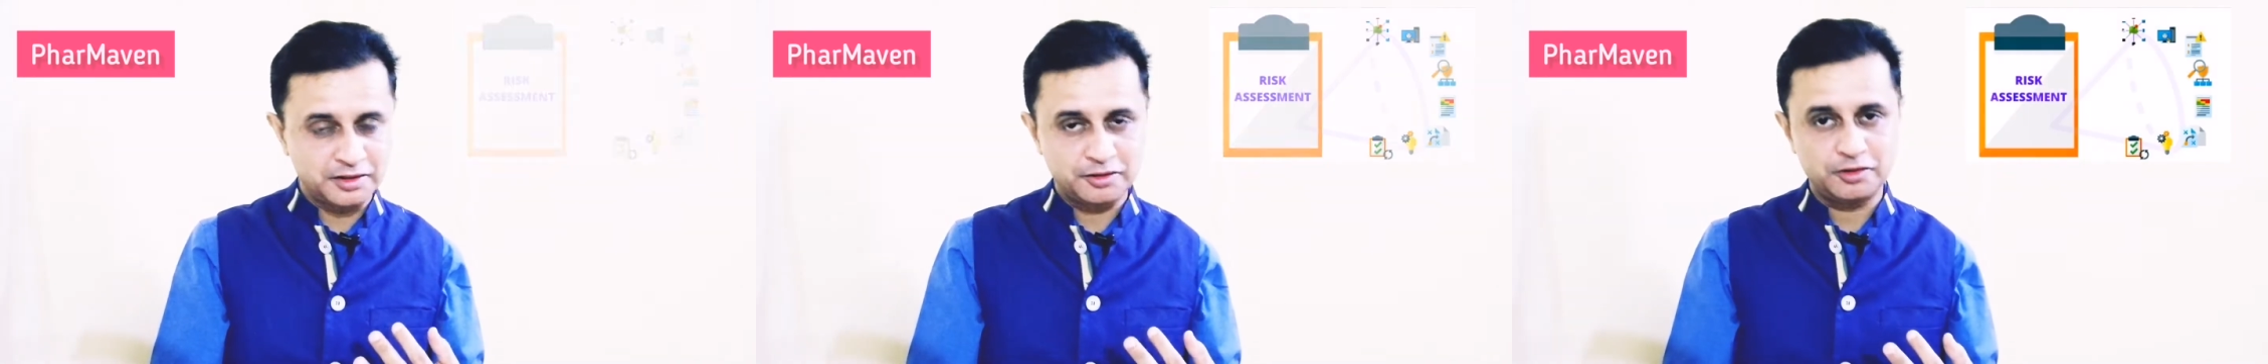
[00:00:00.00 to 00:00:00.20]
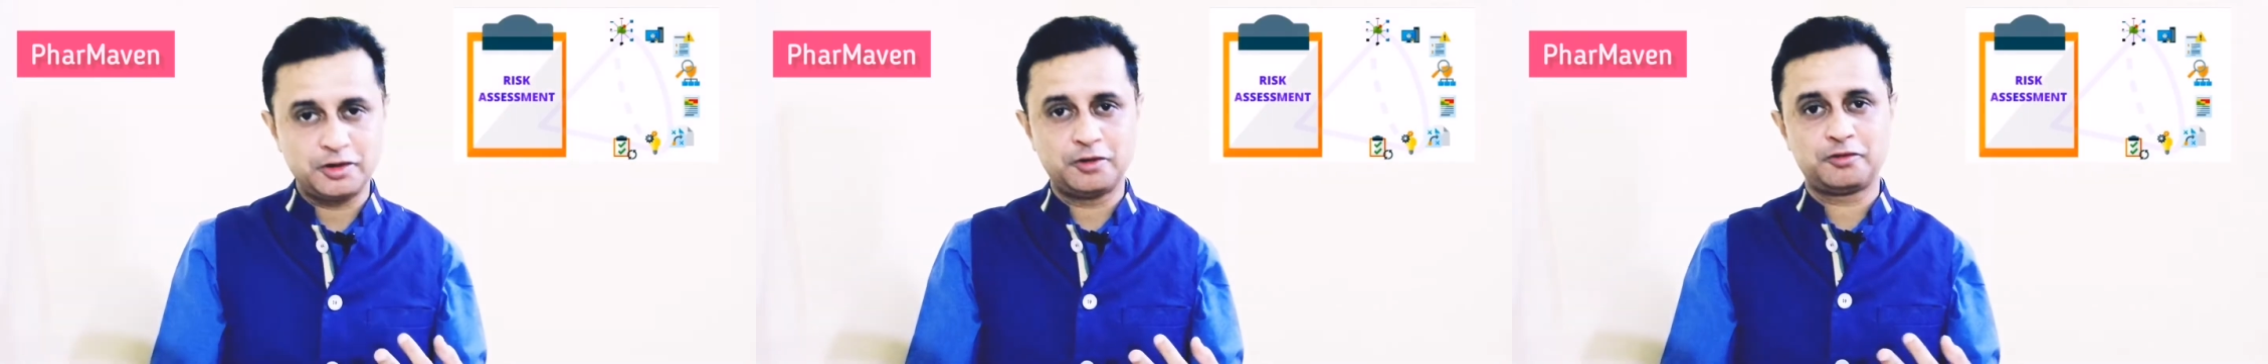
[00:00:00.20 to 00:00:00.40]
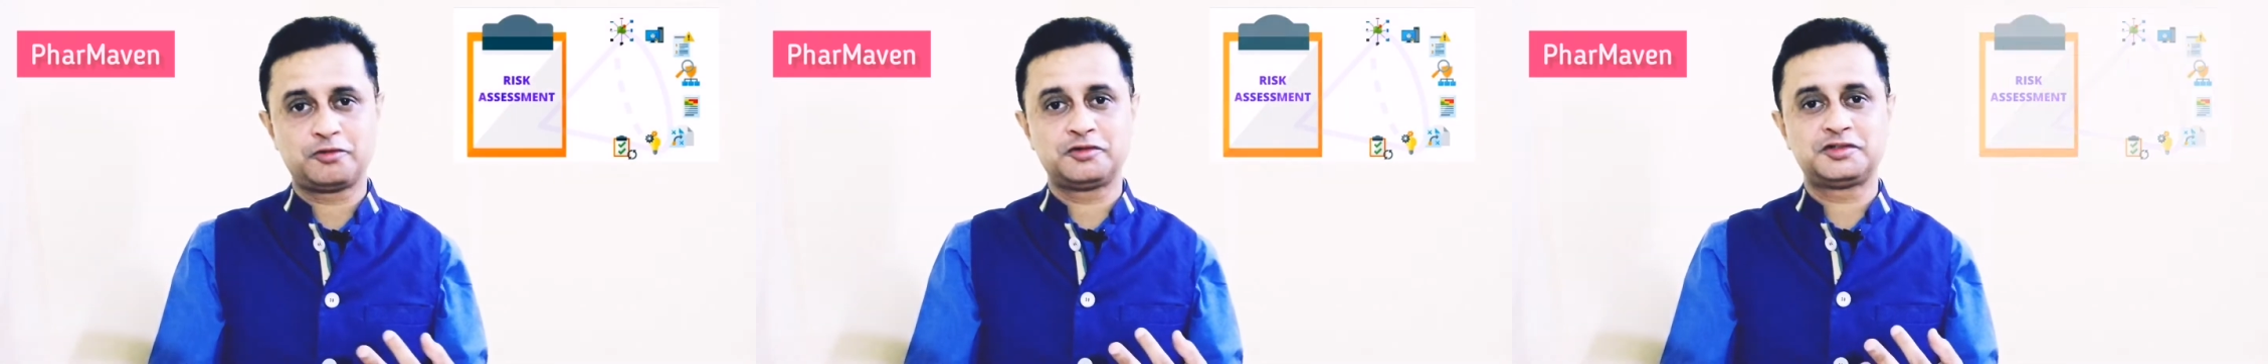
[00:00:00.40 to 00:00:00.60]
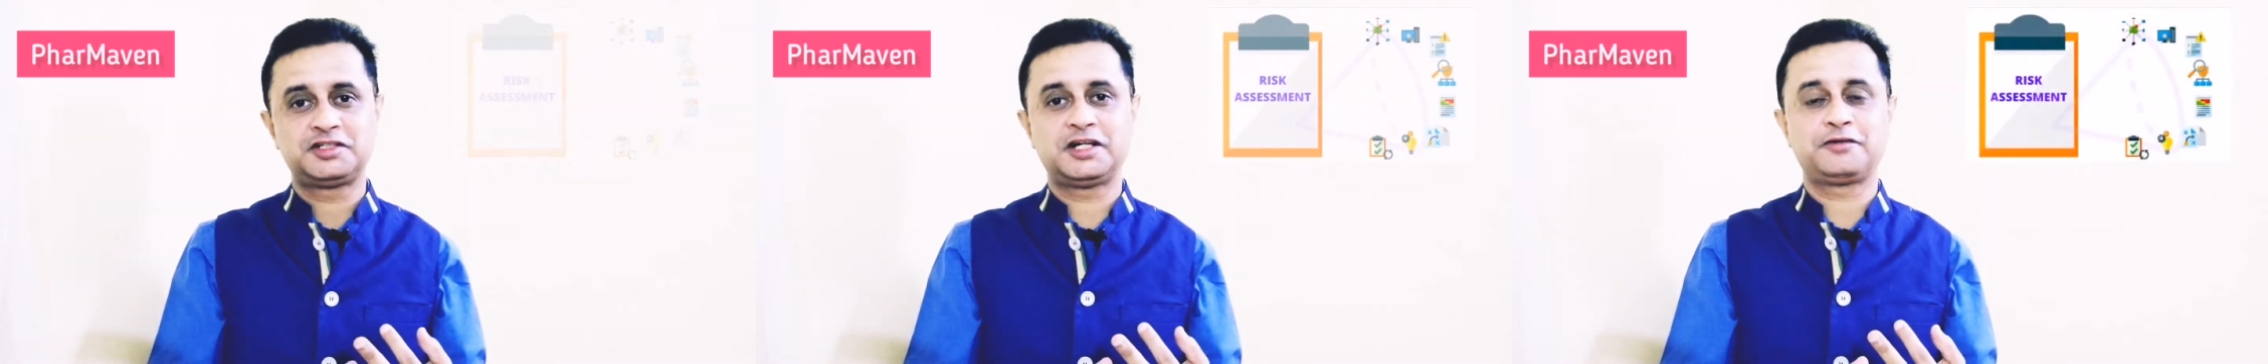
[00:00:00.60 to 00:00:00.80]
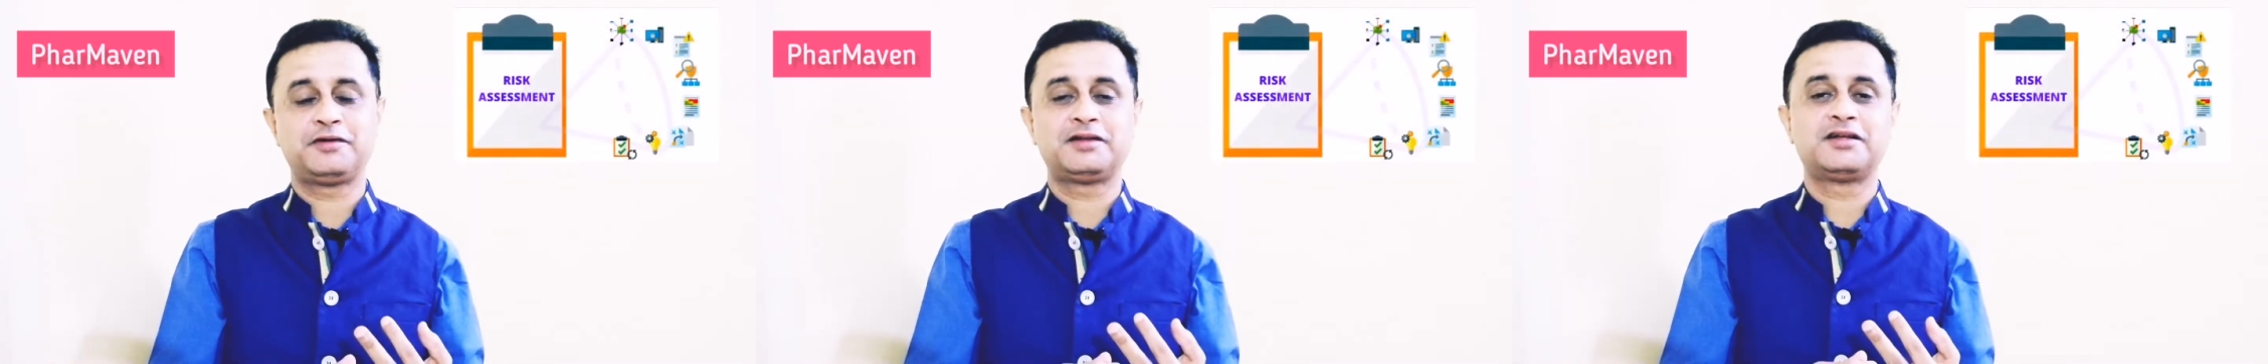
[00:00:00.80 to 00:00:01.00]
you have to
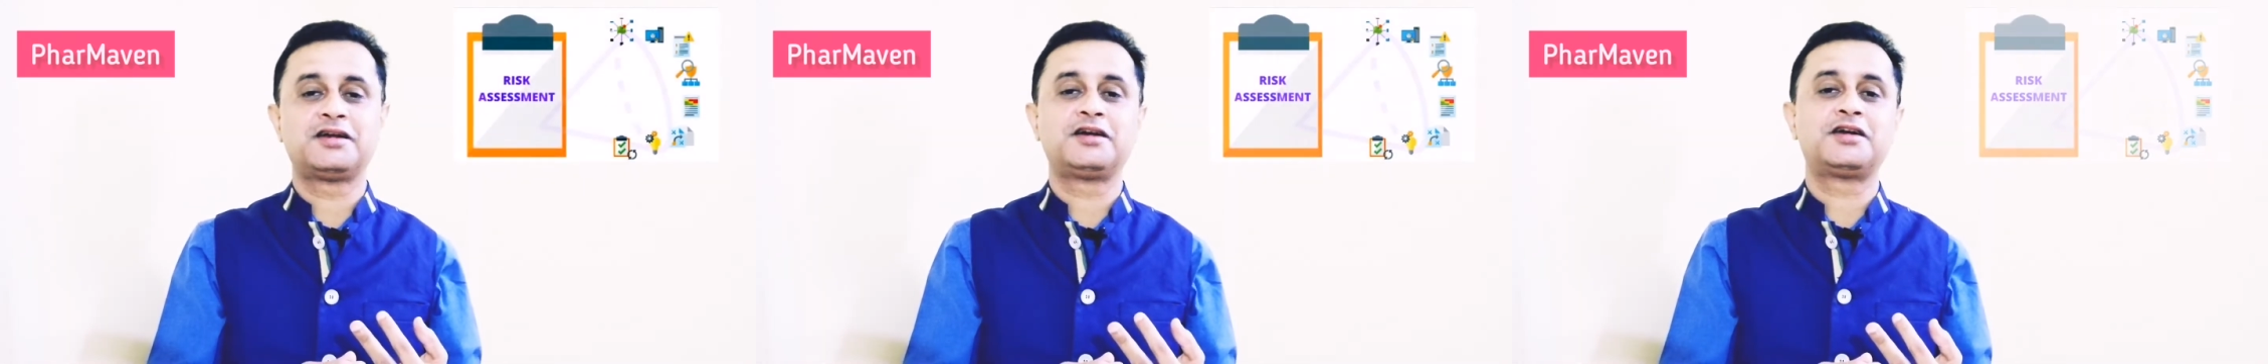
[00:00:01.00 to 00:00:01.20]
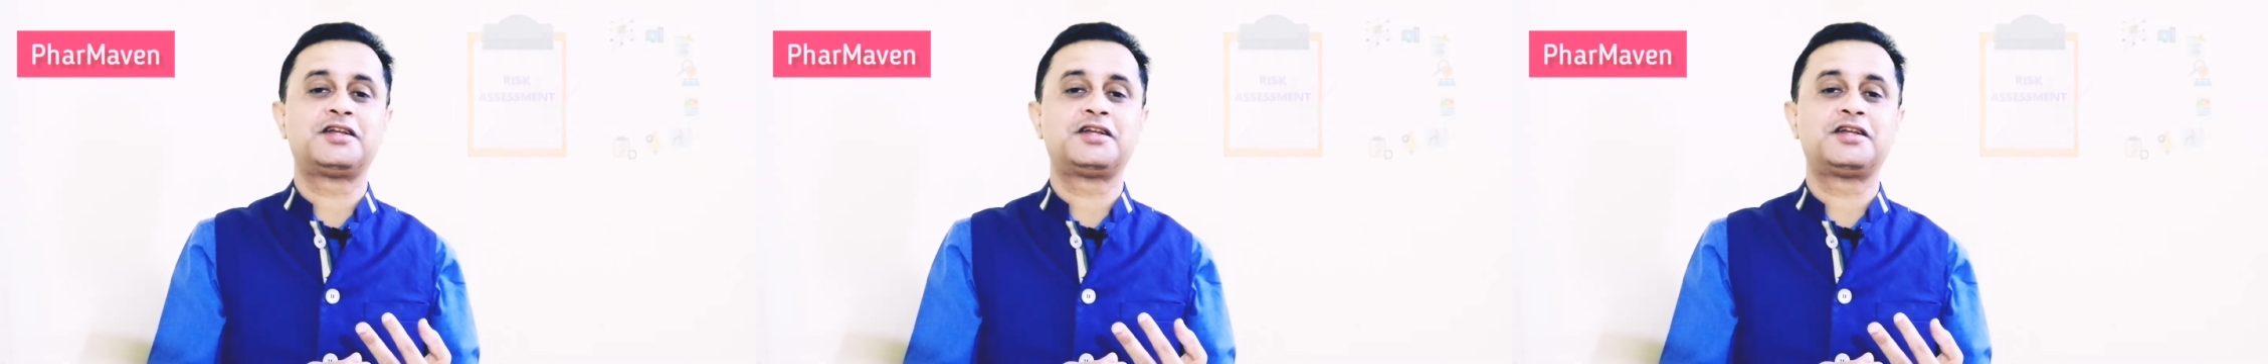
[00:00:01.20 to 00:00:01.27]
check whether it